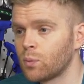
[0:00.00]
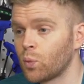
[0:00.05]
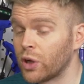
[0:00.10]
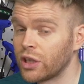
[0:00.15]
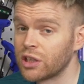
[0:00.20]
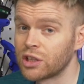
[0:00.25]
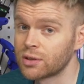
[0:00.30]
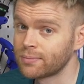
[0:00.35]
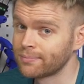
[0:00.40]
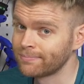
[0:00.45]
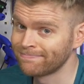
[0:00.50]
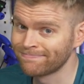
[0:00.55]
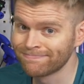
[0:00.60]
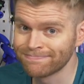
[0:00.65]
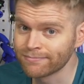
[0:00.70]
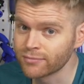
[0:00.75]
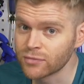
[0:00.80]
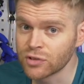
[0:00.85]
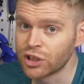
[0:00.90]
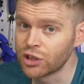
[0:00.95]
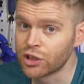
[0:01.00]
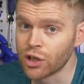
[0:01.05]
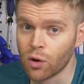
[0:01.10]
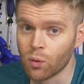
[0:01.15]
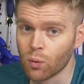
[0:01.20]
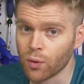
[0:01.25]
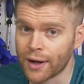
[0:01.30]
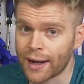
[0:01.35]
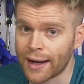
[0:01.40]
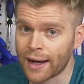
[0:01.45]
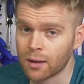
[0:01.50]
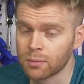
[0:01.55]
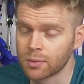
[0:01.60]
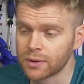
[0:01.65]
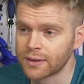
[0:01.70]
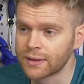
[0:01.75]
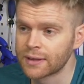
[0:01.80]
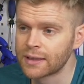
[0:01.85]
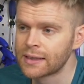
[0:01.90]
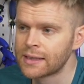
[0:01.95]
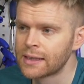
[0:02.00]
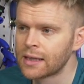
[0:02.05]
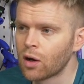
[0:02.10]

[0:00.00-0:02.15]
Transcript: which you don't want to happen.